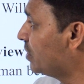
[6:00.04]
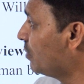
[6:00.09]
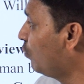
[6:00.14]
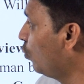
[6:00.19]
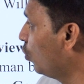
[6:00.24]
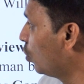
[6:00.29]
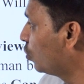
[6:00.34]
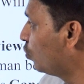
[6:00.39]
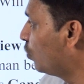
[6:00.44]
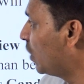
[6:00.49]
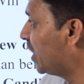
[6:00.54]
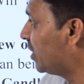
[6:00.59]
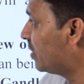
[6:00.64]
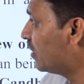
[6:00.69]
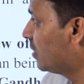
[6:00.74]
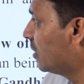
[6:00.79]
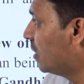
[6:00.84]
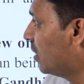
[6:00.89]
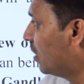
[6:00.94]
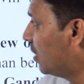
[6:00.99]
is the fourth
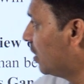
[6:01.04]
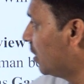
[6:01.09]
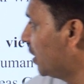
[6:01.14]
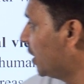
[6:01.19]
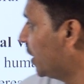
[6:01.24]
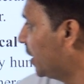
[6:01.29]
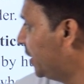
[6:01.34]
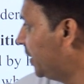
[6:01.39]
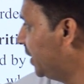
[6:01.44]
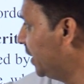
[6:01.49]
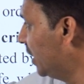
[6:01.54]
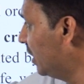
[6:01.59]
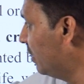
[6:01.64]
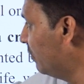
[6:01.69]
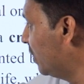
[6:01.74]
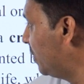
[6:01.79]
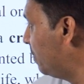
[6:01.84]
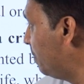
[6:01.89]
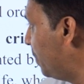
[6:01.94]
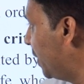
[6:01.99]
one? Deal
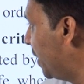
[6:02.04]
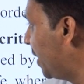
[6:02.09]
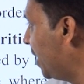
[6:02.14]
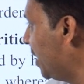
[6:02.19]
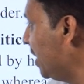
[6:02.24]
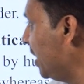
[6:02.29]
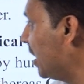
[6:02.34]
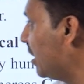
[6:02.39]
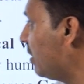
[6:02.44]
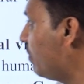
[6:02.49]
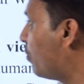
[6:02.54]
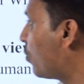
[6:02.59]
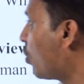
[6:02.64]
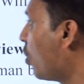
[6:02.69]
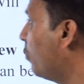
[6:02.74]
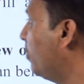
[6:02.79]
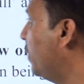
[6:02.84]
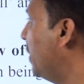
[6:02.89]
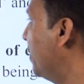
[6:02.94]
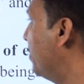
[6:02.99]
with perennial
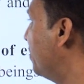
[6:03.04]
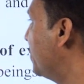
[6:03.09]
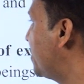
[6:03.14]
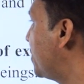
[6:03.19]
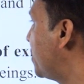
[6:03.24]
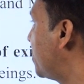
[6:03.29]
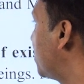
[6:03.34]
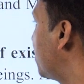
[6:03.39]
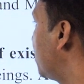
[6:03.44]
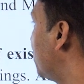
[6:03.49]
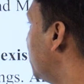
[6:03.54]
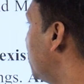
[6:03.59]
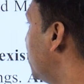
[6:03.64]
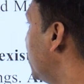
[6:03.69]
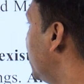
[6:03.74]
problems.